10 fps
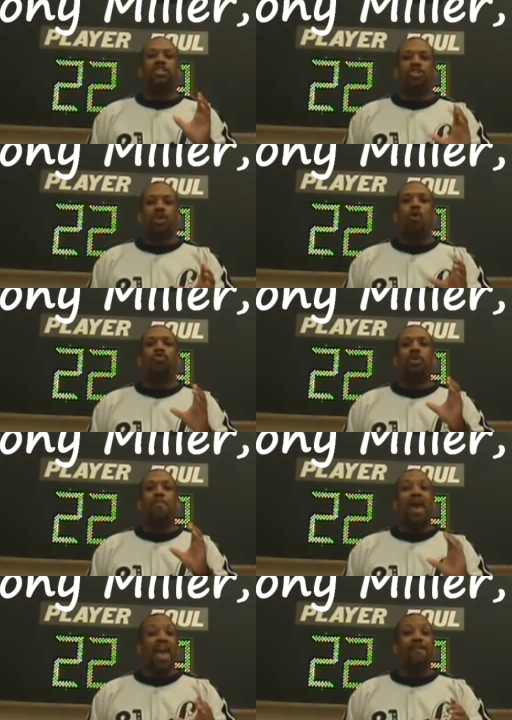I can't
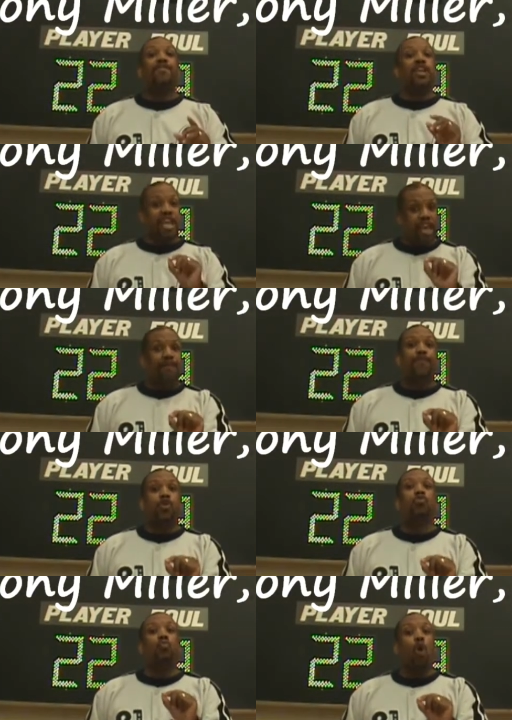give up, no, I
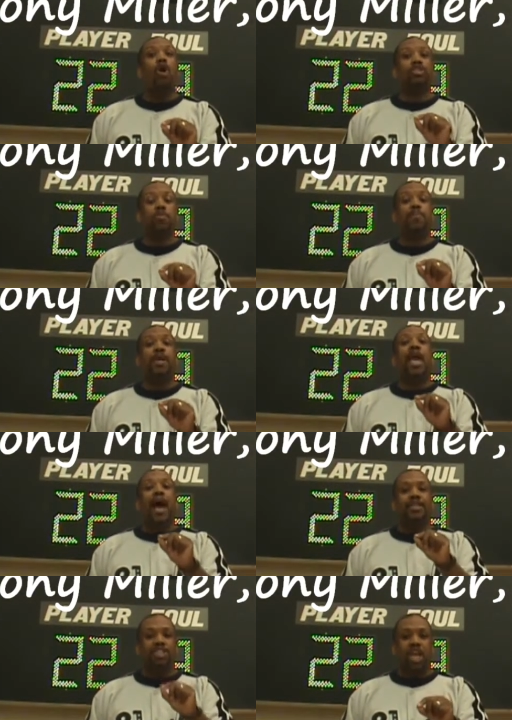can't give in.
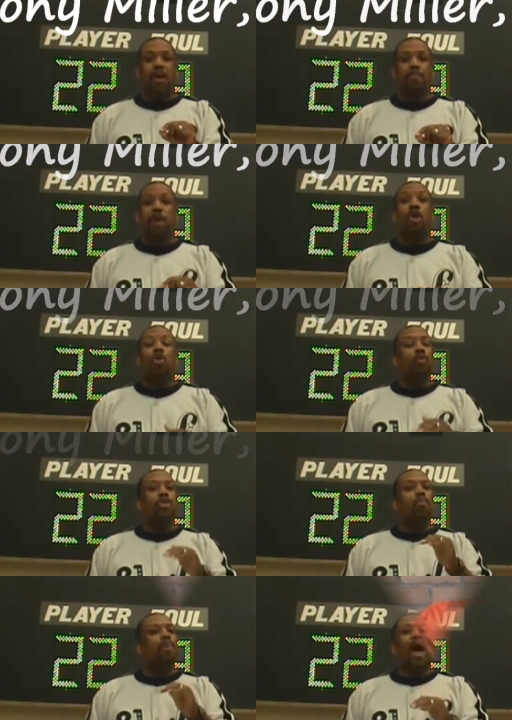Got so much fight